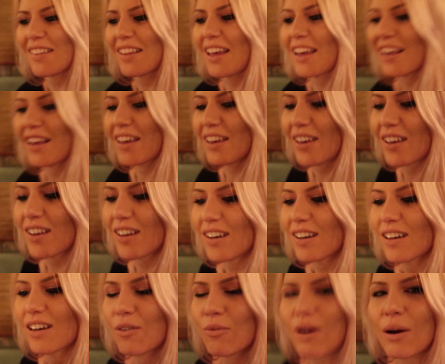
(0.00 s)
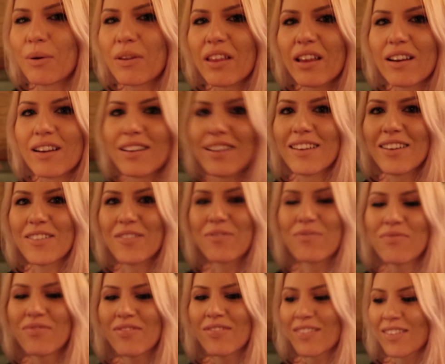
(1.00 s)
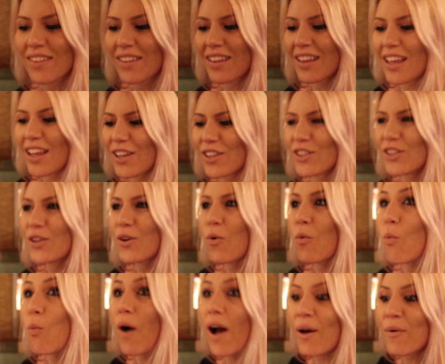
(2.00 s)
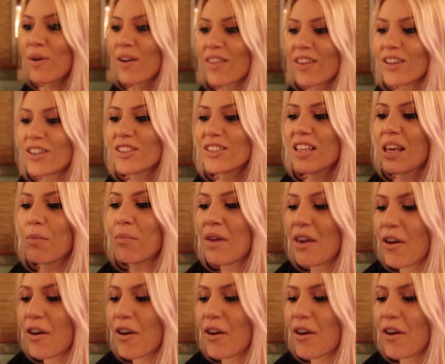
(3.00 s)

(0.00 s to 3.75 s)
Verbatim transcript: Like, stop making weird faces and just, just enjoy the